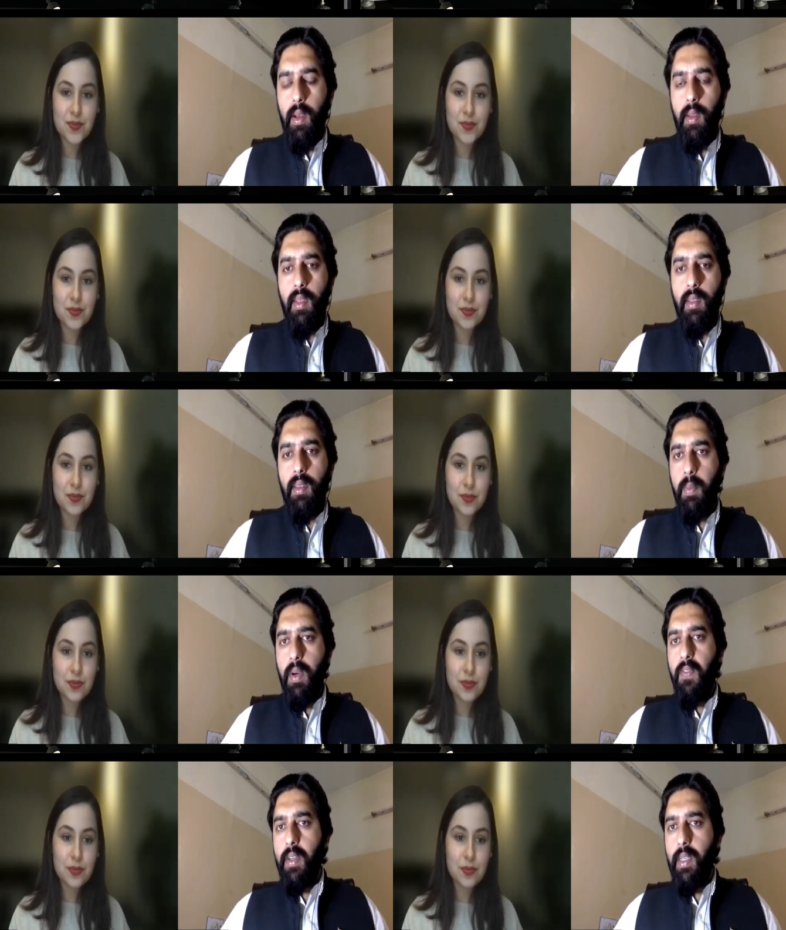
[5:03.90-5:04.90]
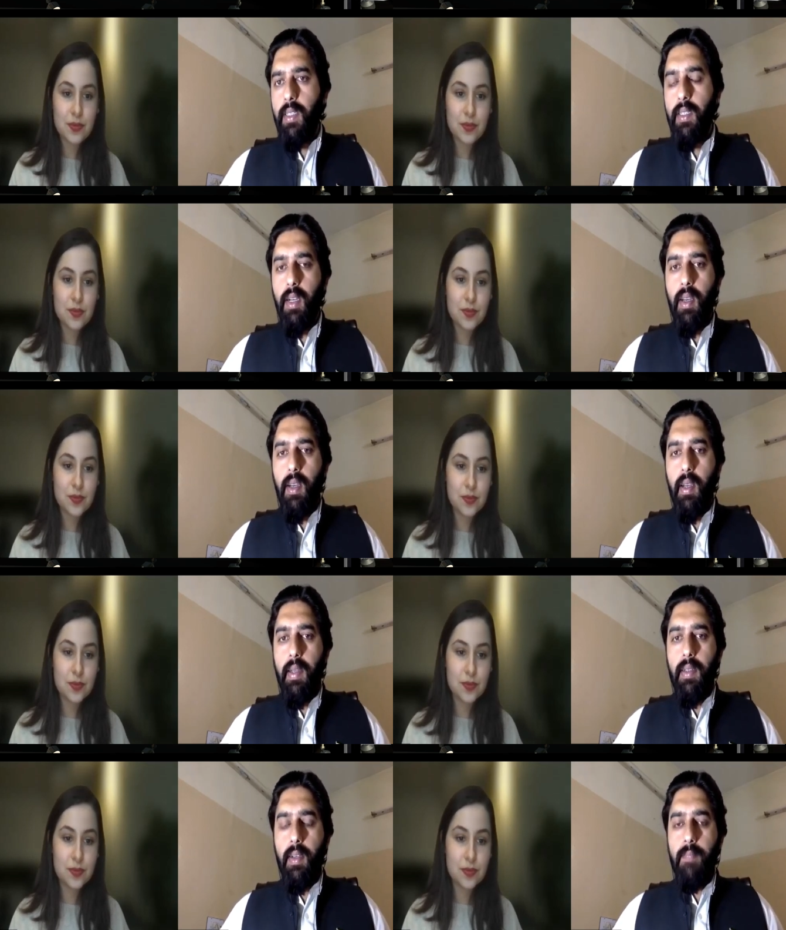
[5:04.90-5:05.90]
Speaker 1: that's a perfect answer.
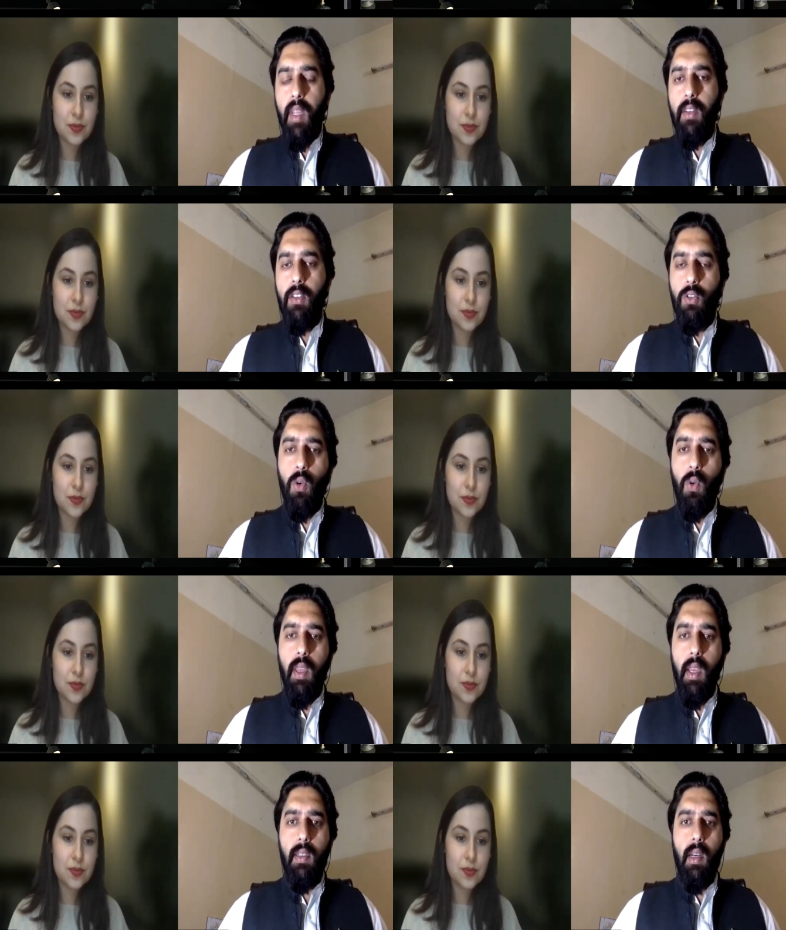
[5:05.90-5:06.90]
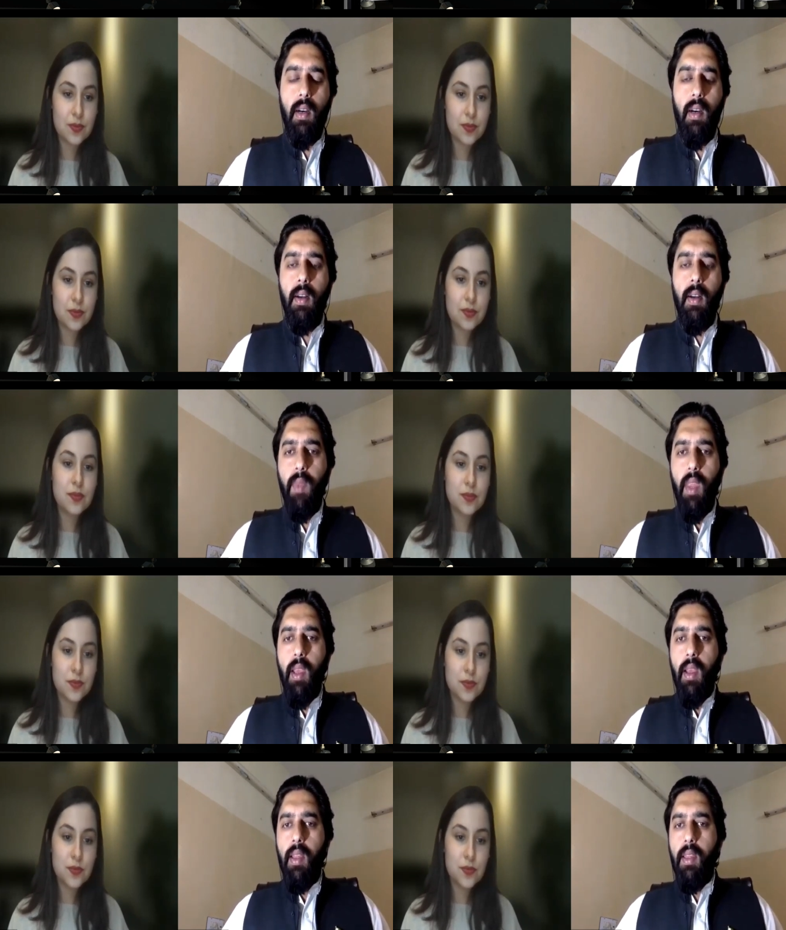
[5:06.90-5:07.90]
And it's true that
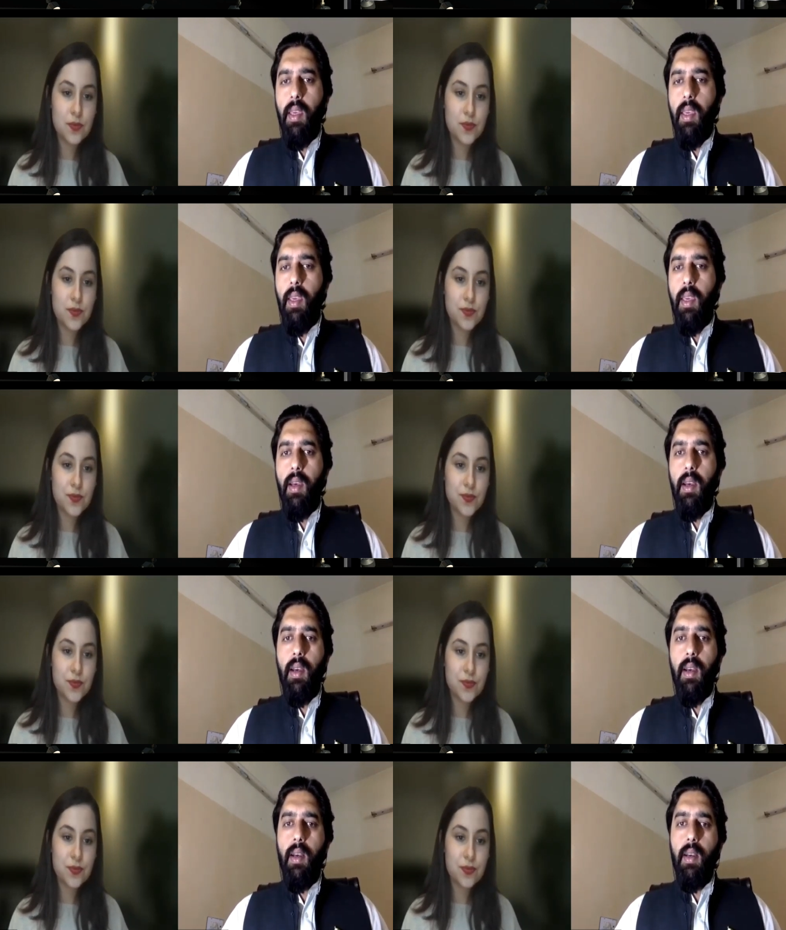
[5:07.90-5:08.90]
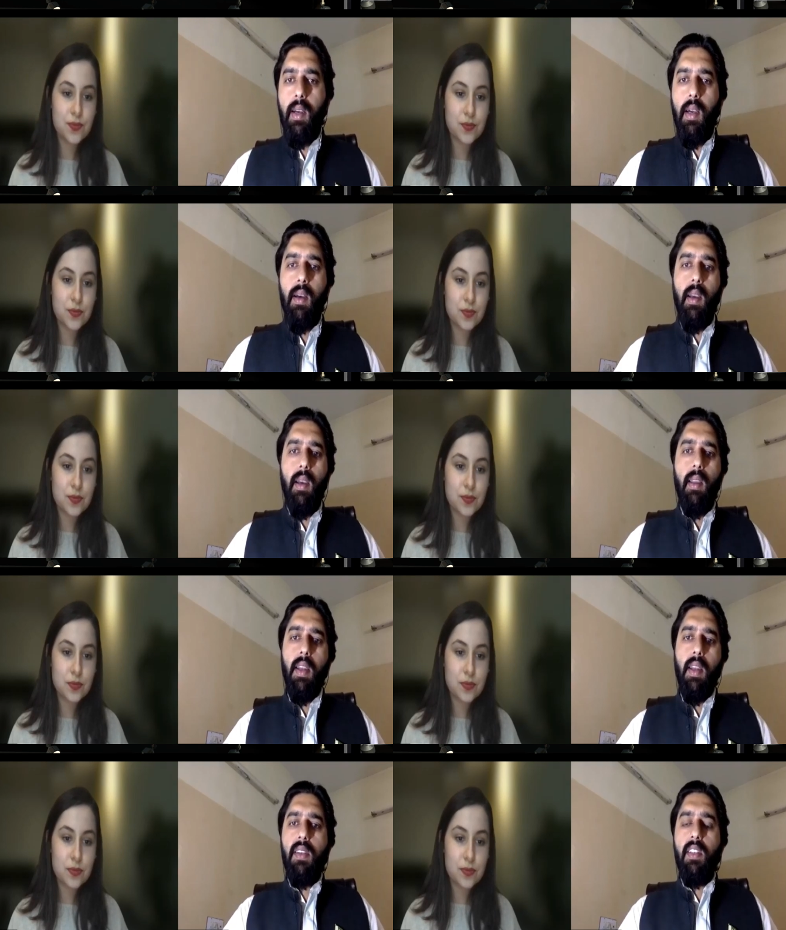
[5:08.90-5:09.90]
the
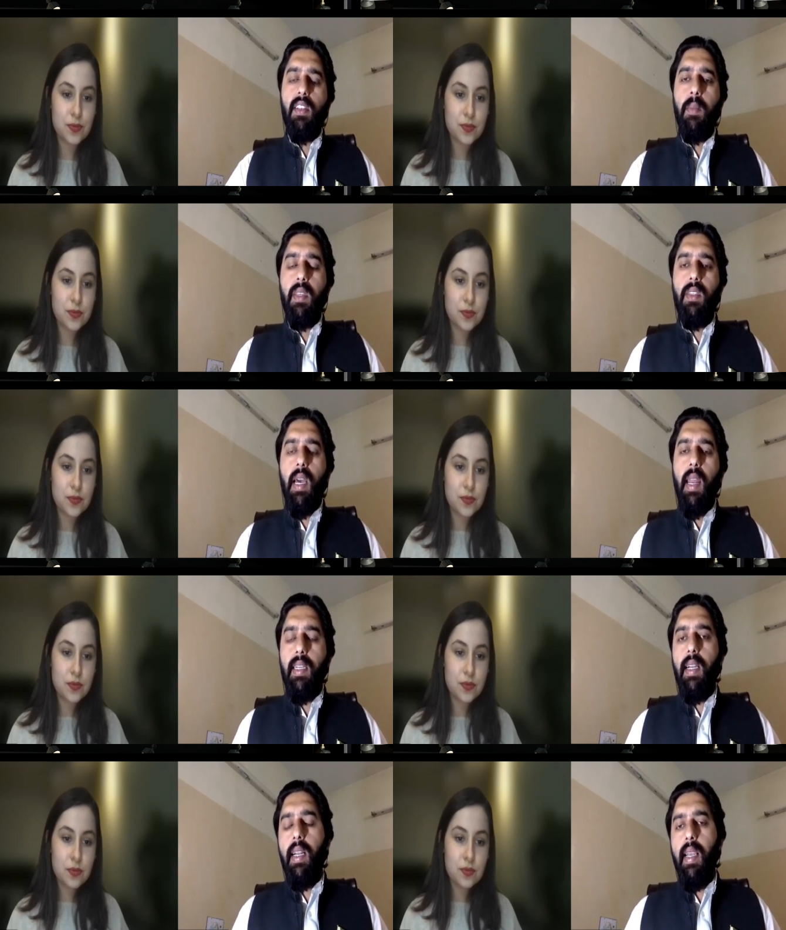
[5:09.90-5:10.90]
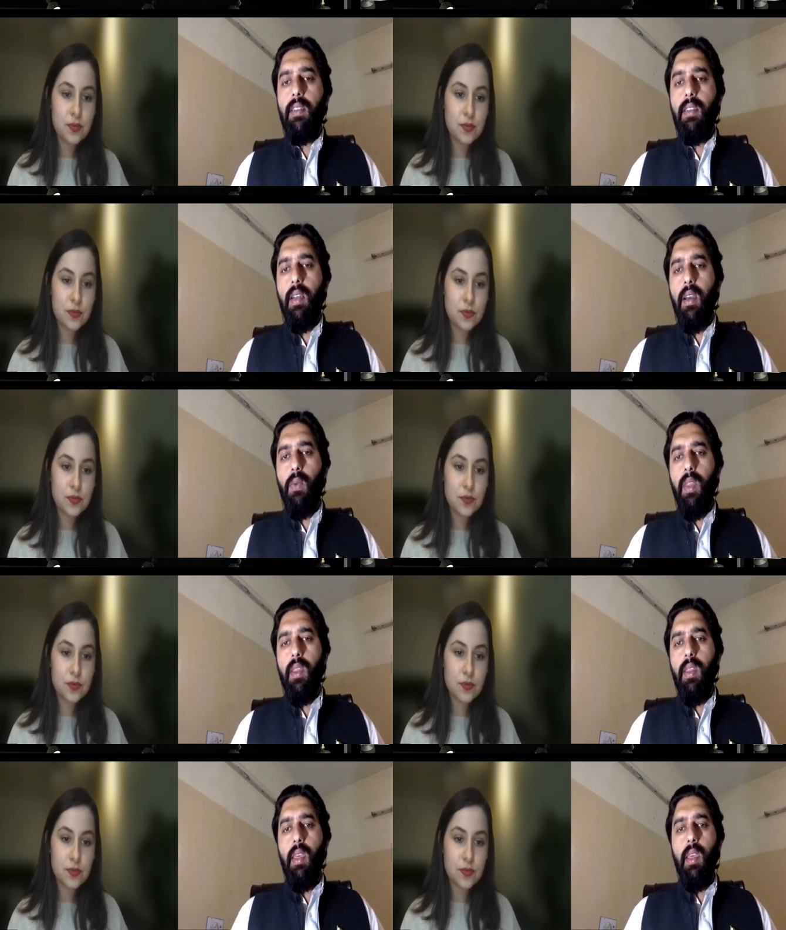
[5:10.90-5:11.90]
energy system is directly linked
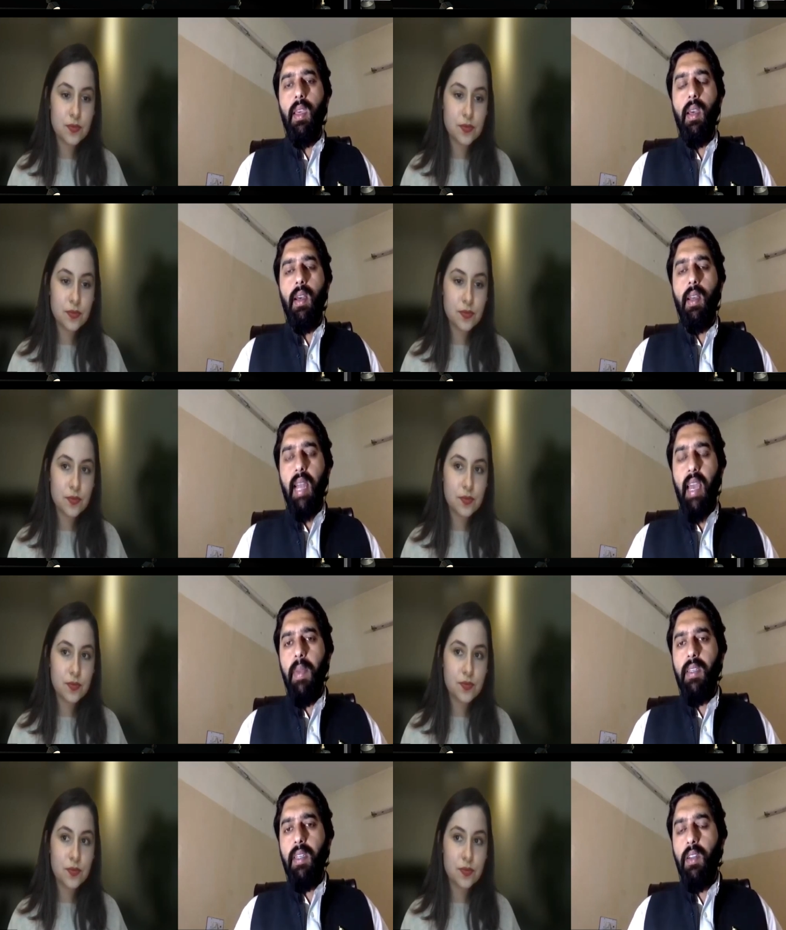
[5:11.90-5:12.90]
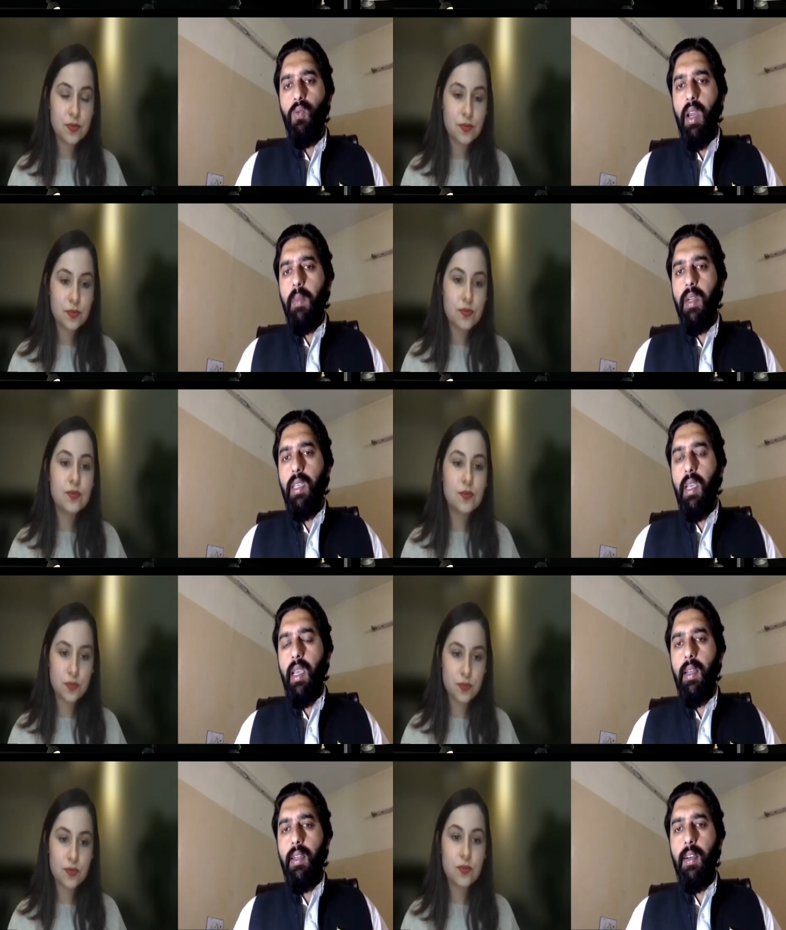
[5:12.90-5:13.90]
with the climate and environments,
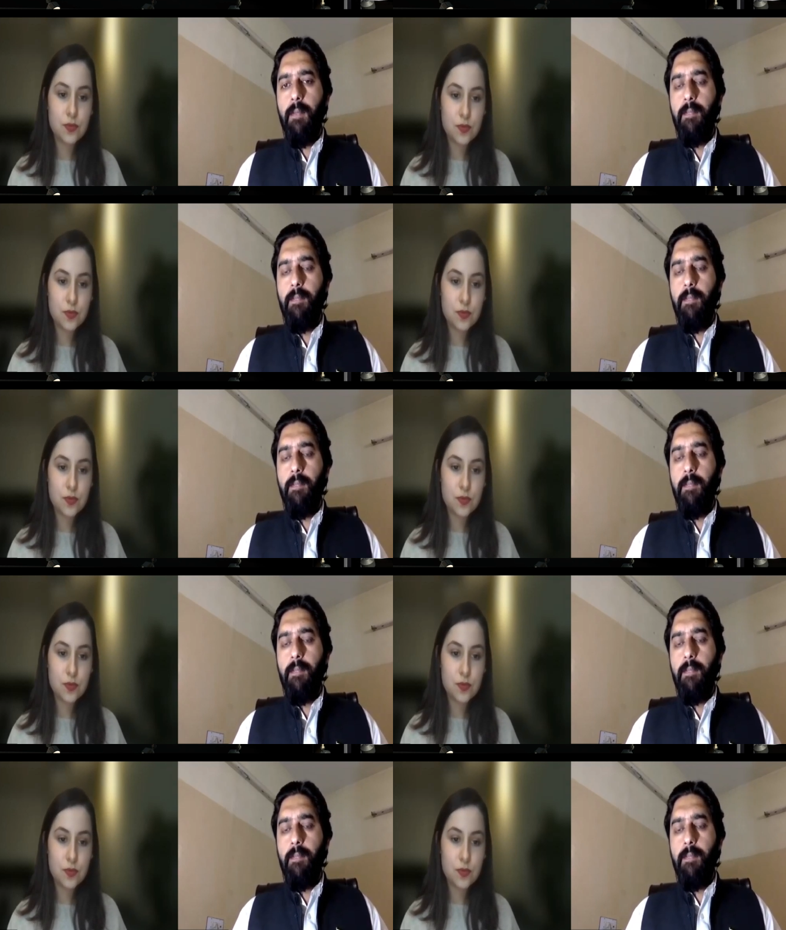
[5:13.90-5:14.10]
and